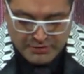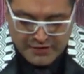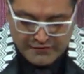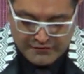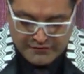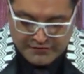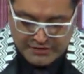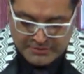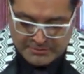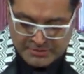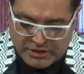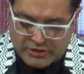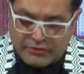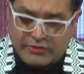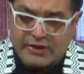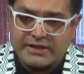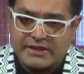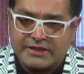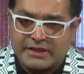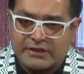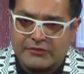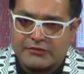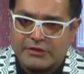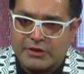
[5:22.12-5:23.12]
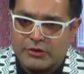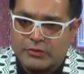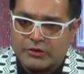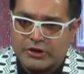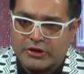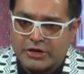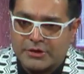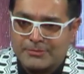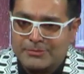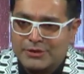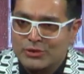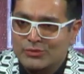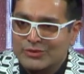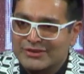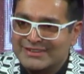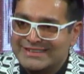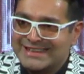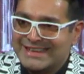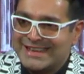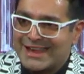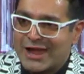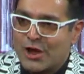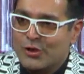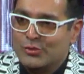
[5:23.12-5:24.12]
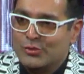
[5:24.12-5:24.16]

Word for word: poverty, but creating real community